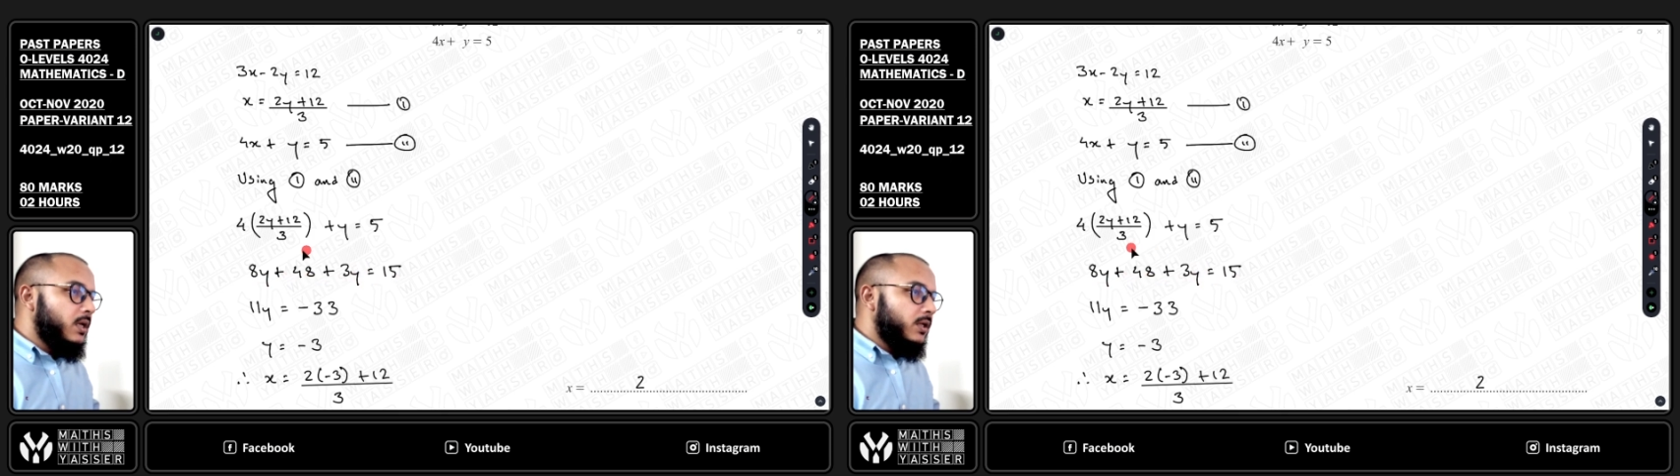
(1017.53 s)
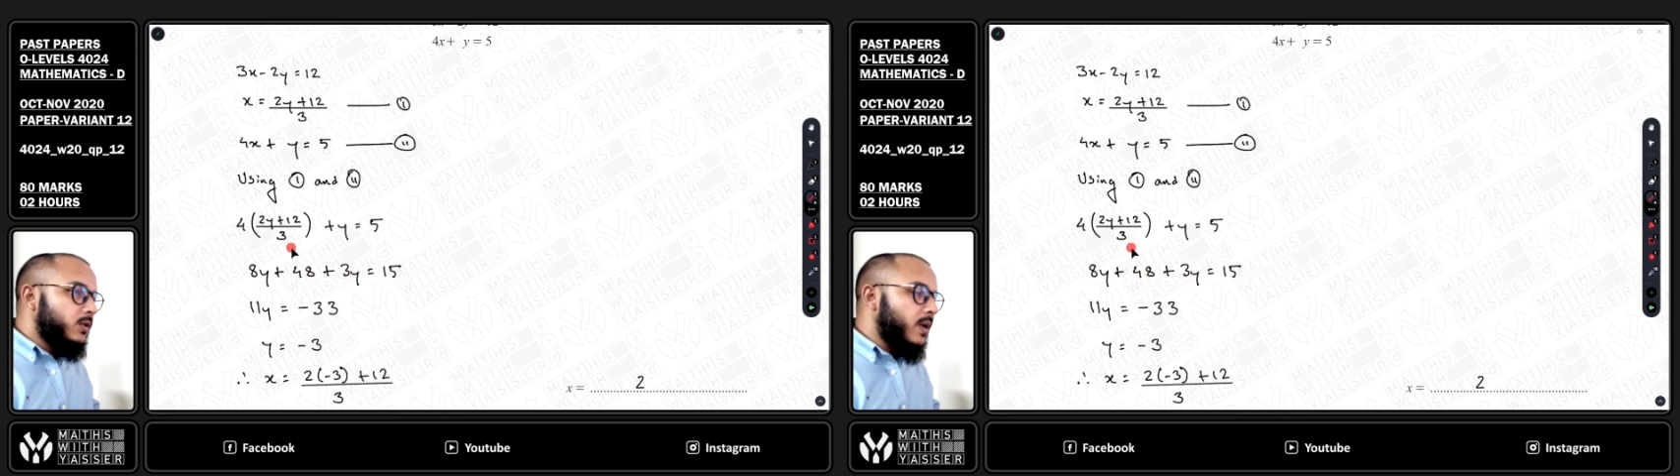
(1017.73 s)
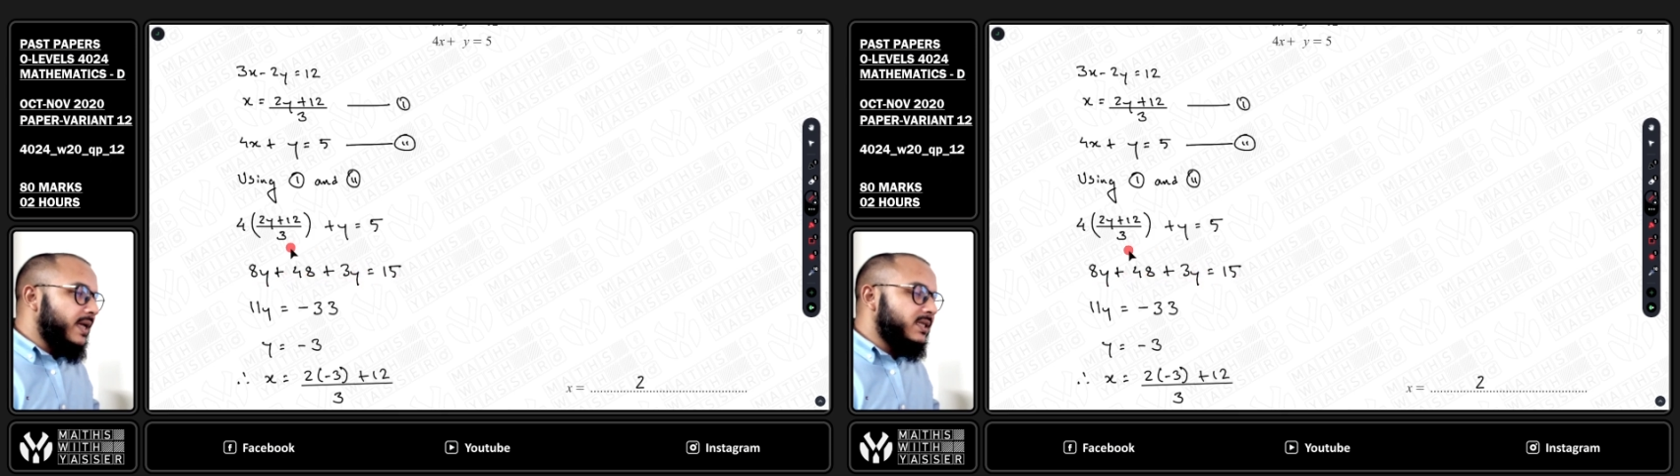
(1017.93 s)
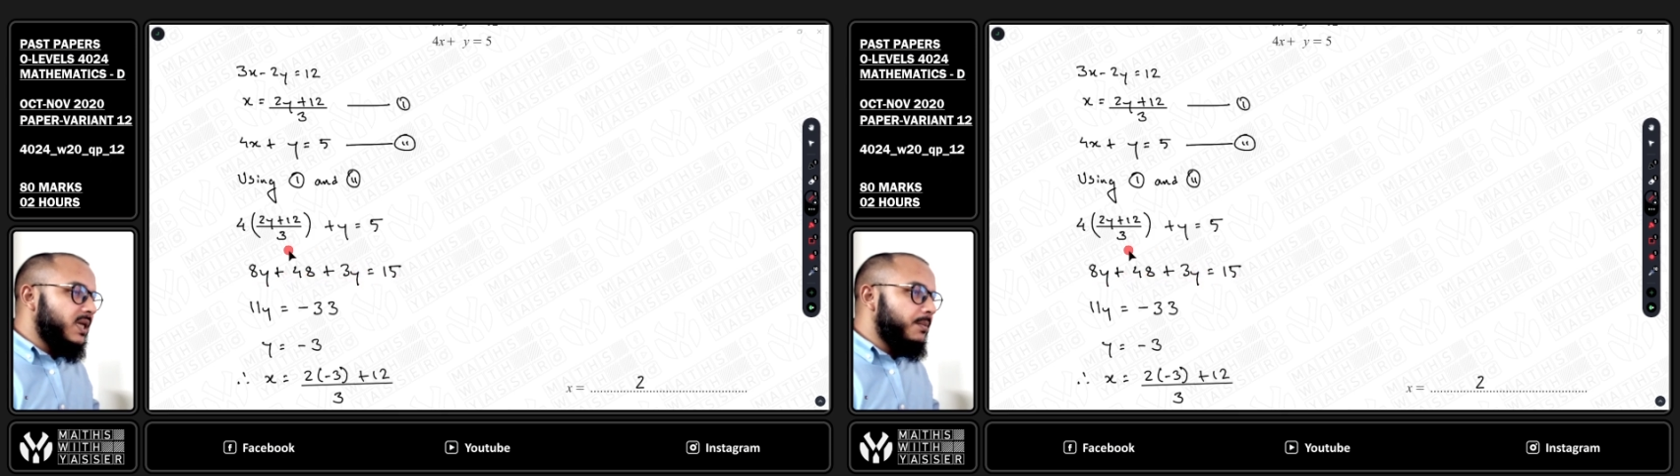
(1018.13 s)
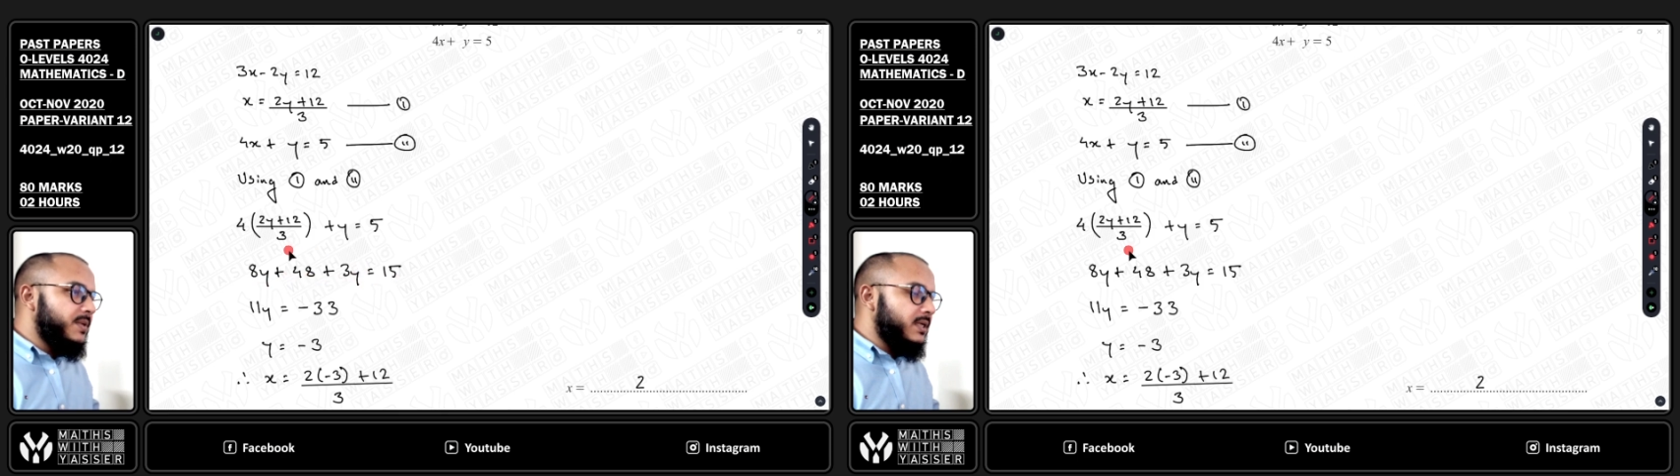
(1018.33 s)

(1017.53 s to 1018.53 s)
So I skipped